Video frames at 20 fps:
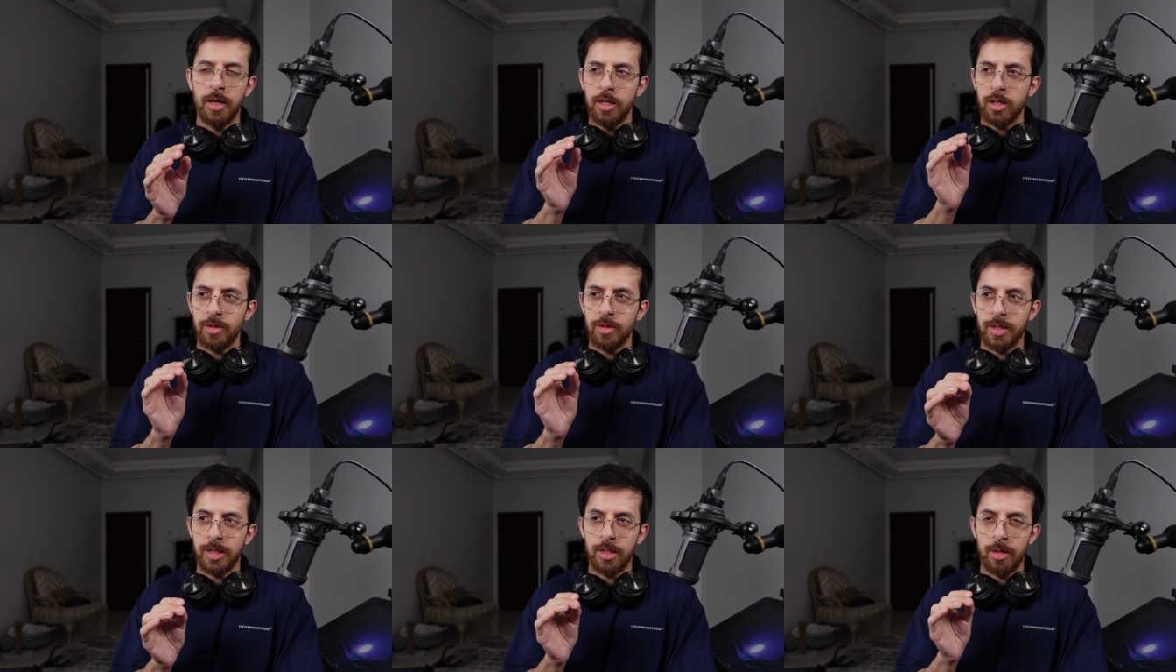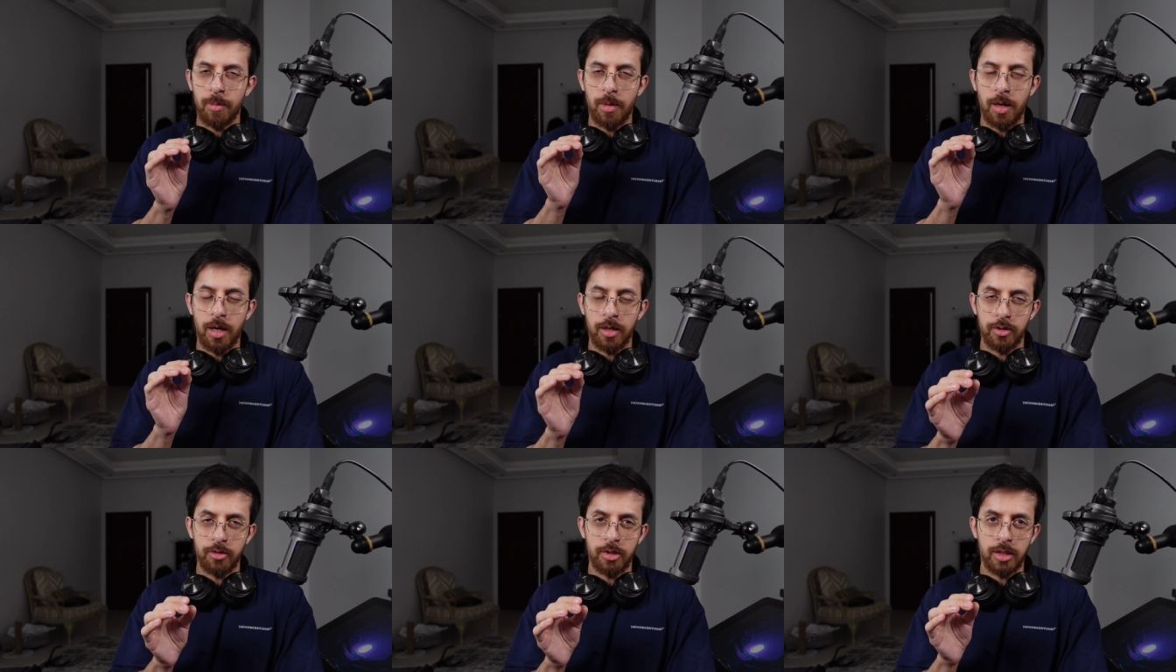you need a
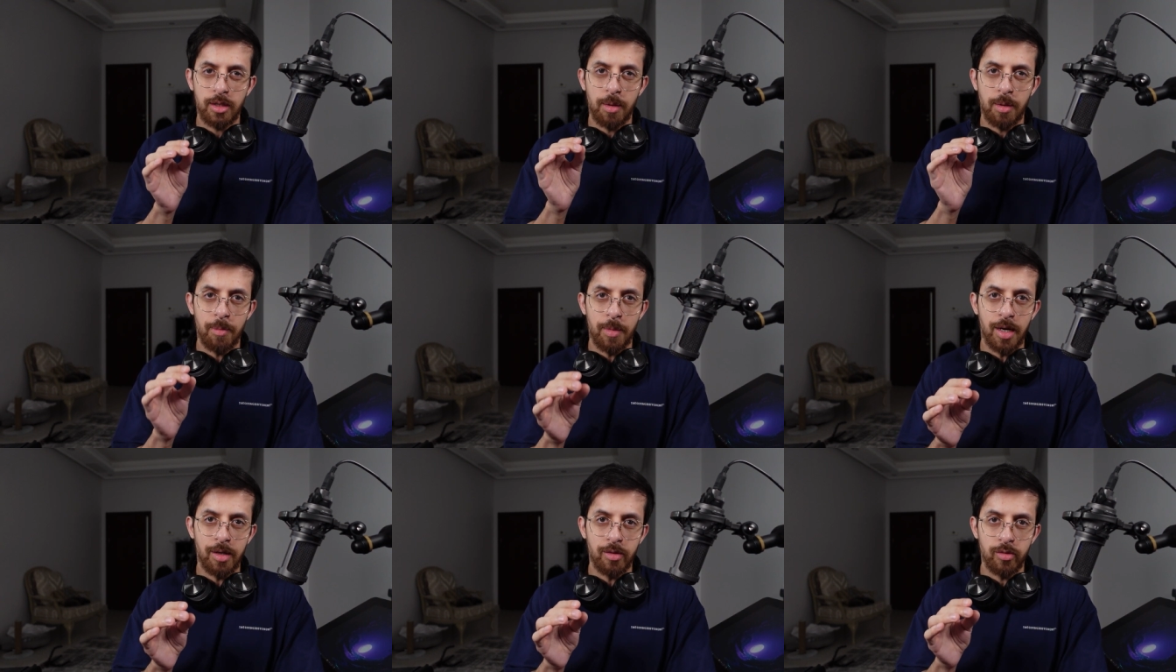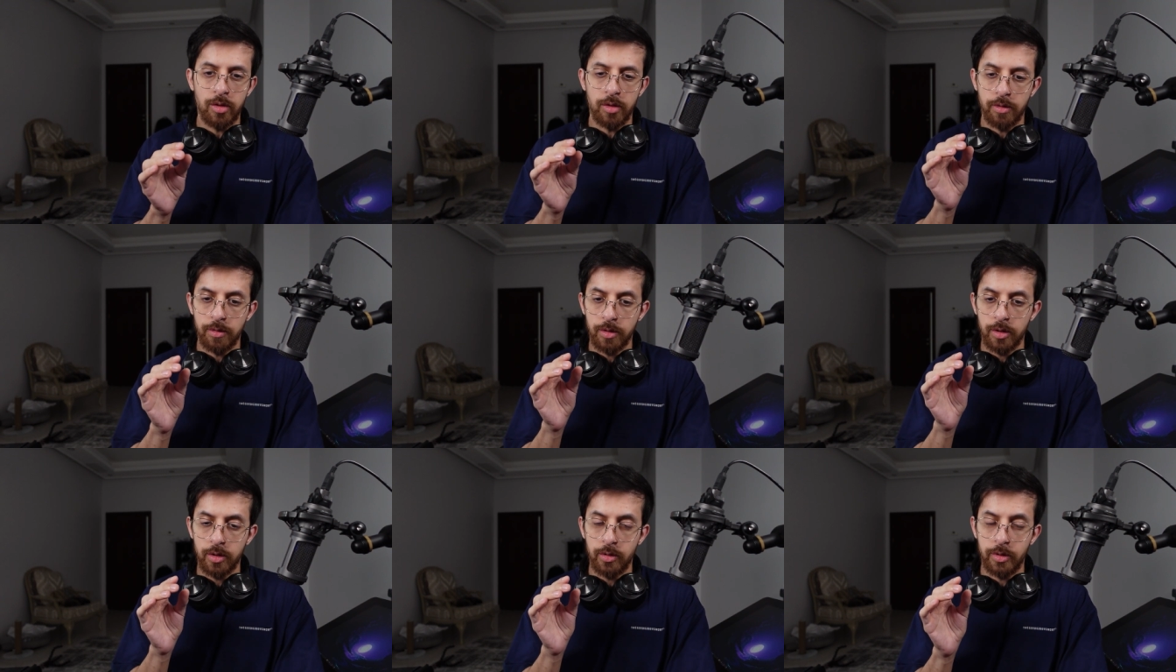moderate amount
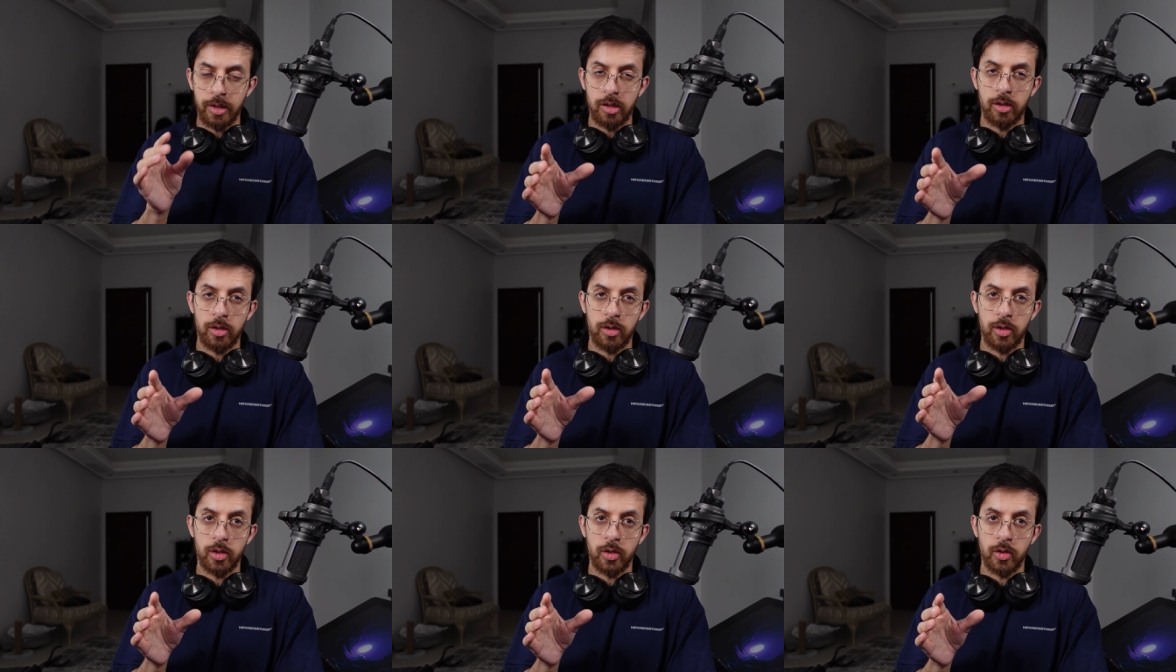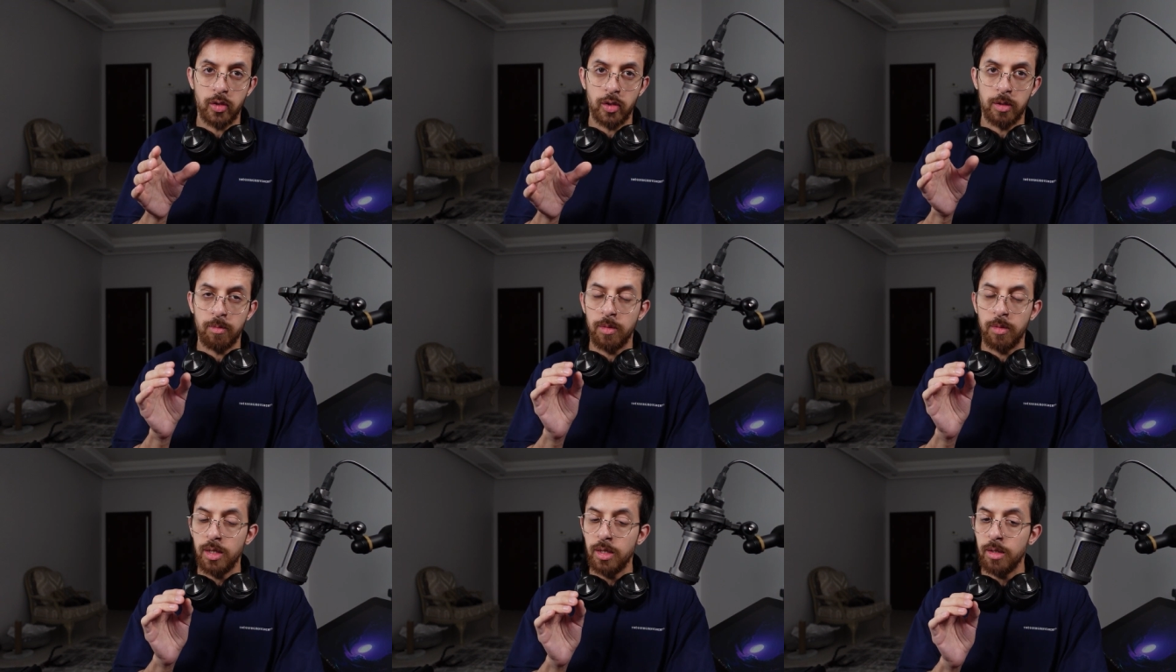of
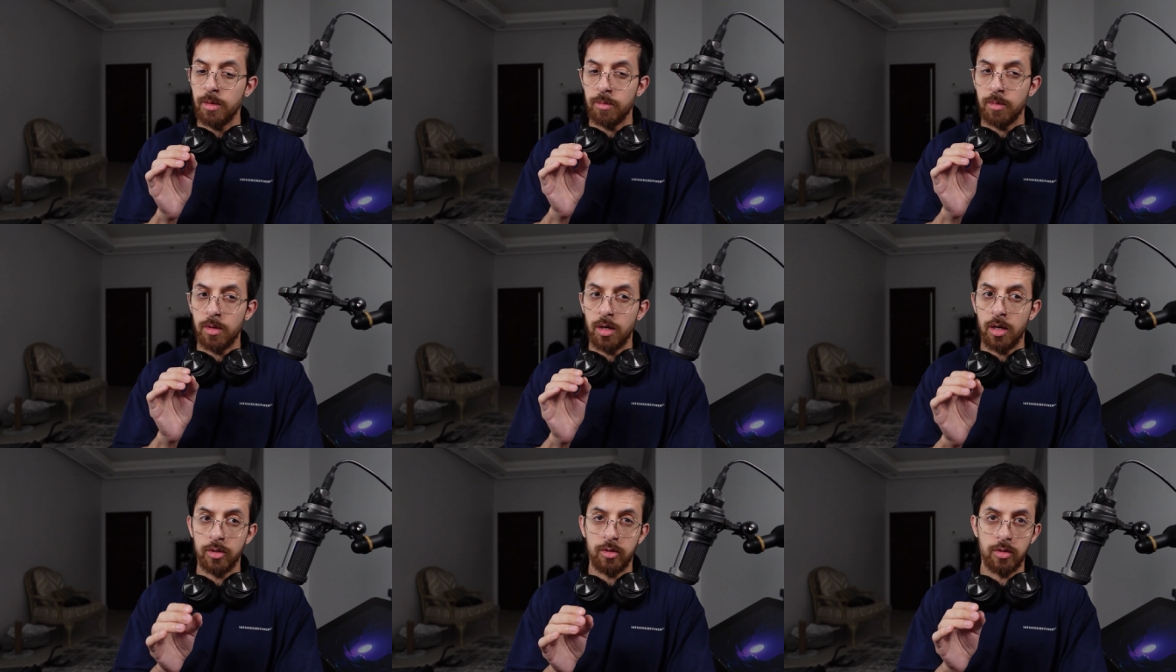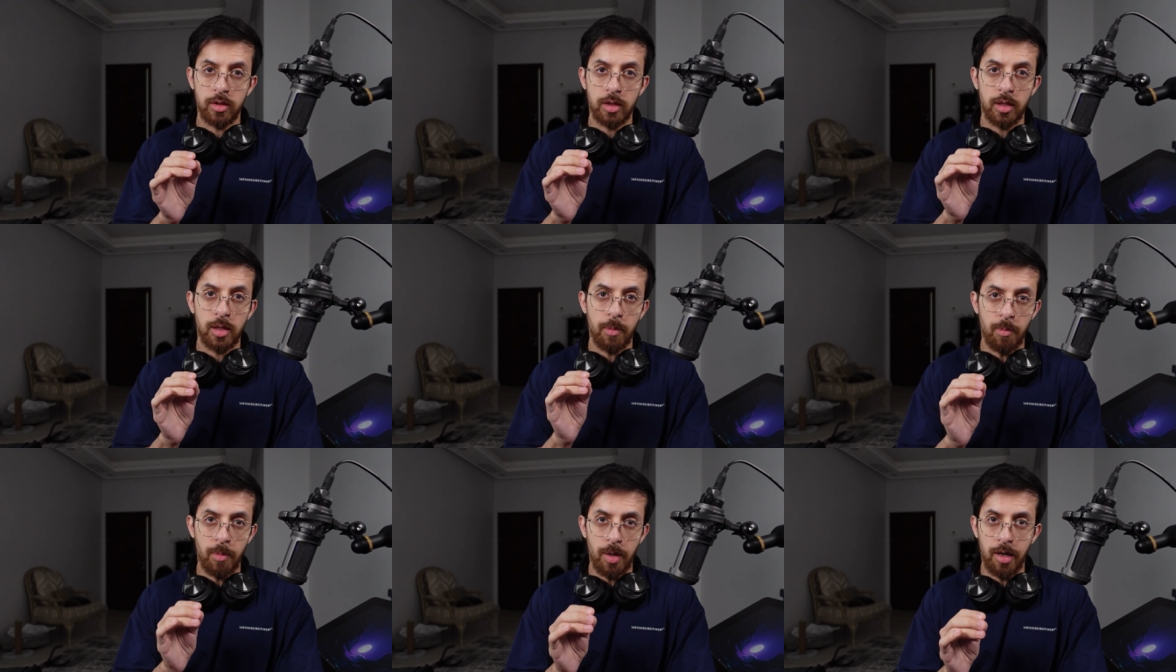criticism, a
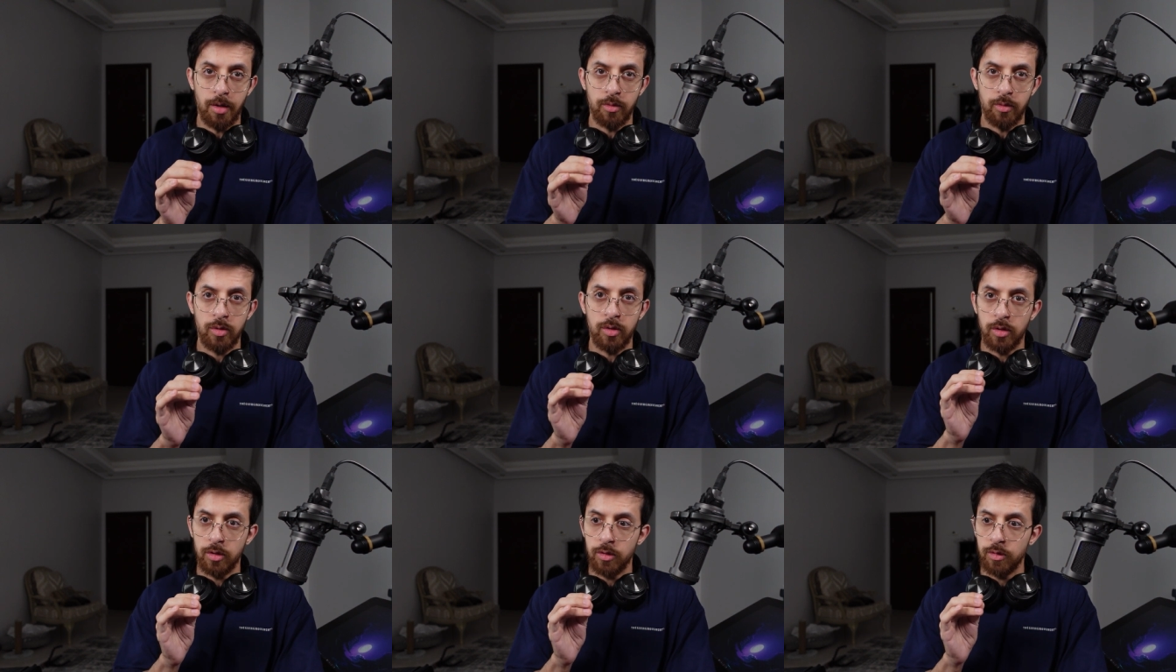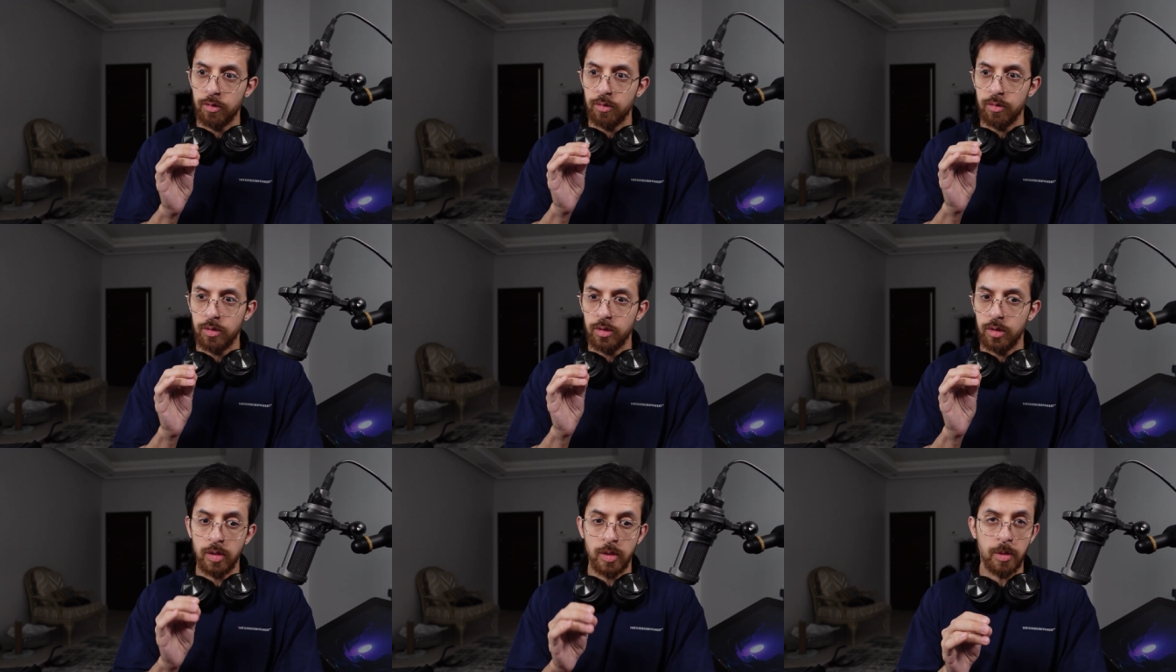moderate amount
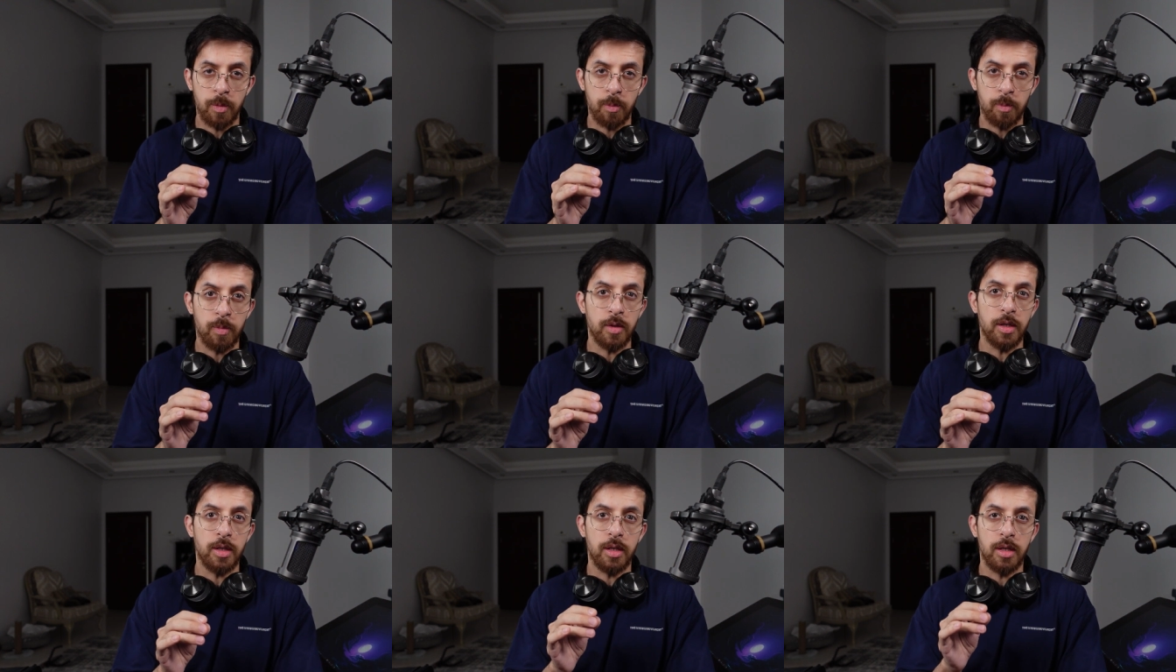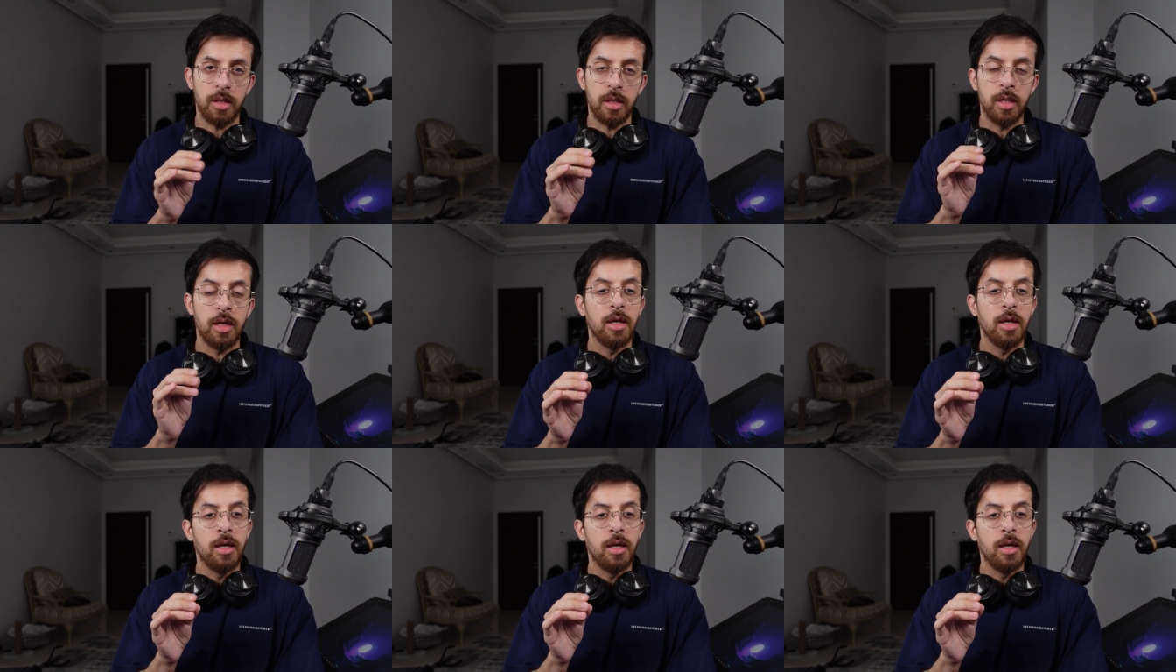of discipline,